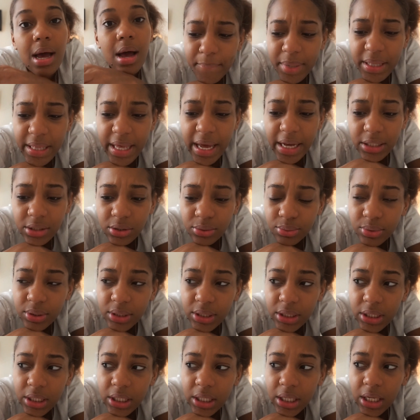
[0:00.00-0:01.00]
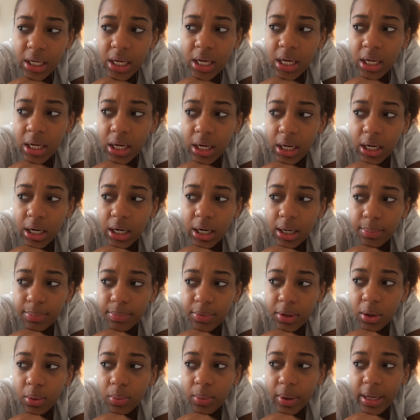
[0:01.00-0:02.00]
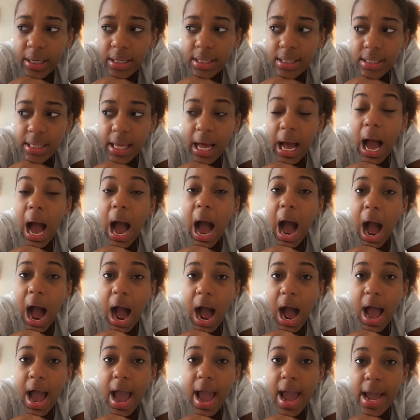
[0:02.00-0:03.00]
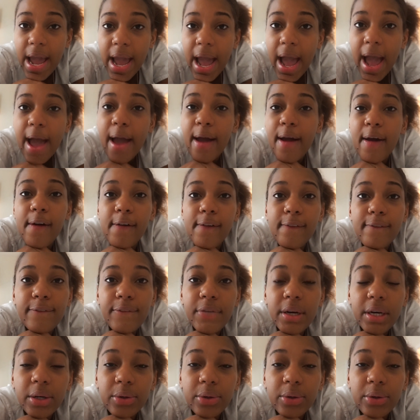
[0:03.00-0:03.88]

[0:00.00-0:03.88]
But that's really the ways that I have